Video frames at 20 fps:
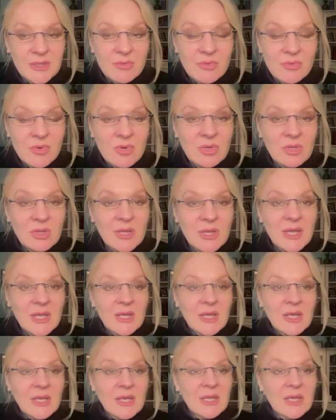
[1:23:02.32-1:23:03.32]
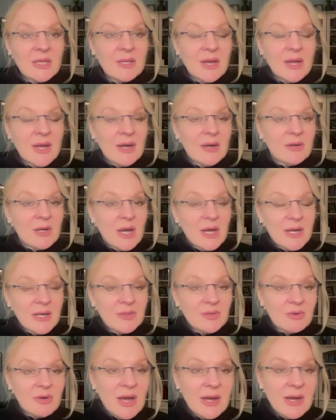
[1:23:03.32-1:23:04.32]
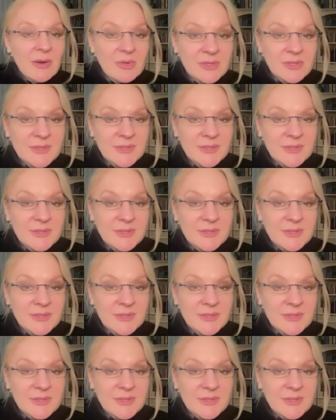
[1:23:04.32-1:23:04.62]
you all in either our